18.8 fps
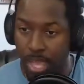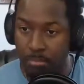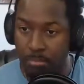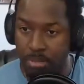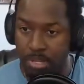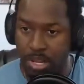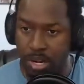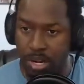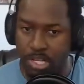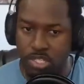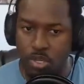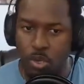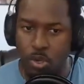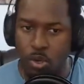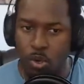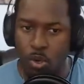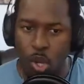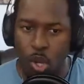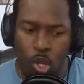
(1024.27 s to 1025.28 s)
Bernard.
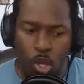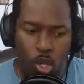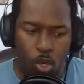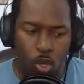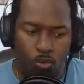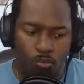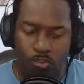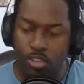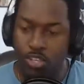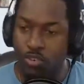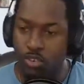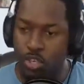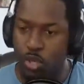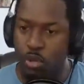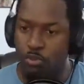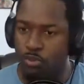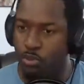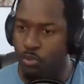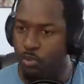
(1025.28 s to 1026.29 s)
So first,
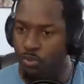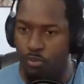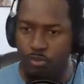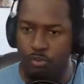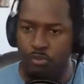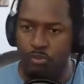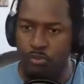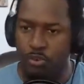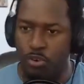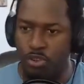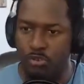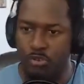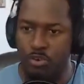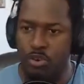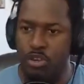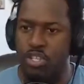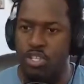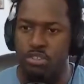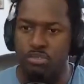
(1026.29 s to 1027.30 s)
for the
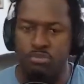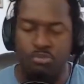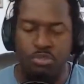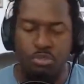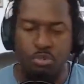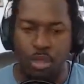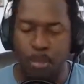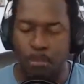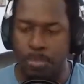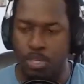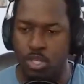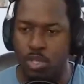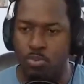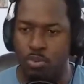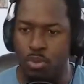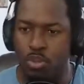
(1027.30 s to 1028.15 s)
first 3 episodes,